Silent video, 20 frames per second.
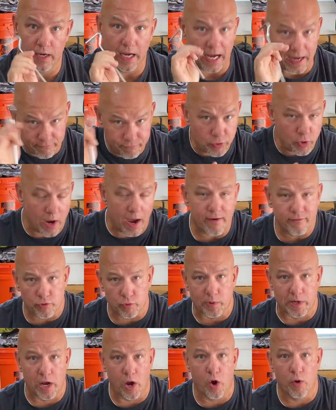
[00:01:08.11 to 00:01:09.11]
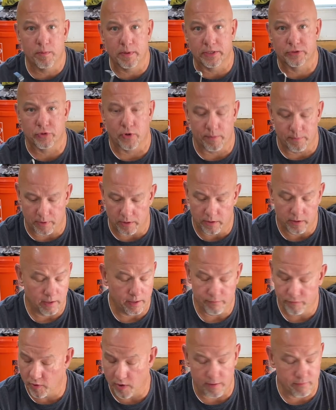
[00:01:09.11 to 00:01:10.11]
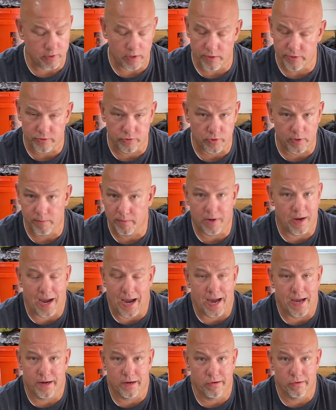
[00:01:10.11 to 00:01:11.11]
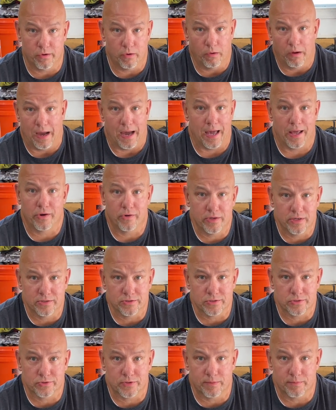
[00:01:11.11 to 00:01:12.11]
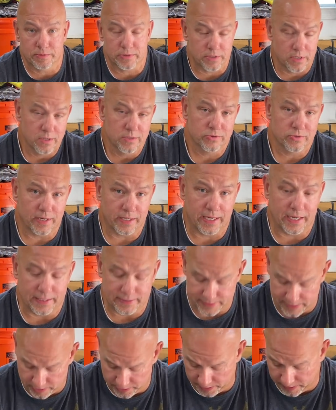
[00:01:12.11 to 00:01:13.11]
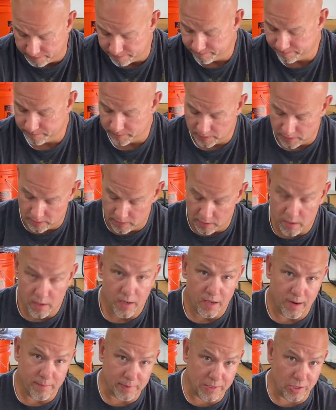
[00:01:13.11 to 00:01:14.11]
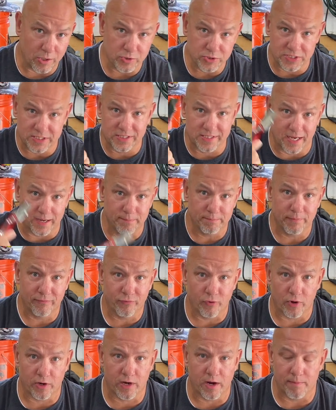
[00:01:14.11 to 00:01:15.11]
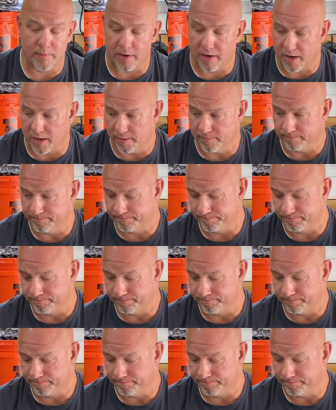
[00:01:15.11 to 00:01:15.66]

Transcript: If you have a Ryobi trimmer. If you have another trimmer, I don't know. I don't use these trimmers, so I can't tell you. I'm gonna close this up before I cut my arm.